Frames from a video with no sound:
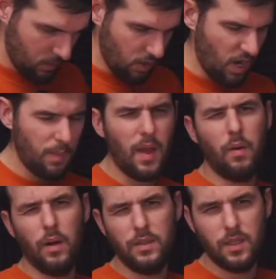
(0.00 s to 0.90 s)
Or not
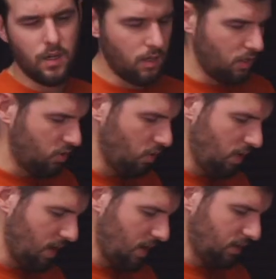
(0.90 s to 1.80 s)
power, it's gonna control
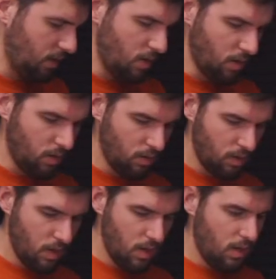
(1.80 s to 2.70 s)
that guy so that you can
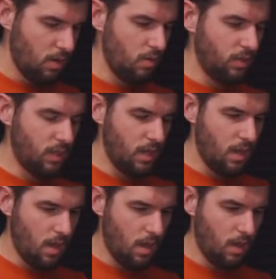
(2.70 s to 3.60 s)
use
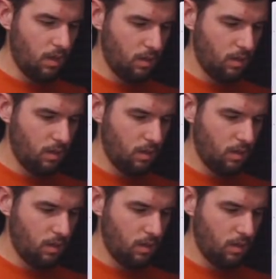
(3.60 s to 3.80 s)
the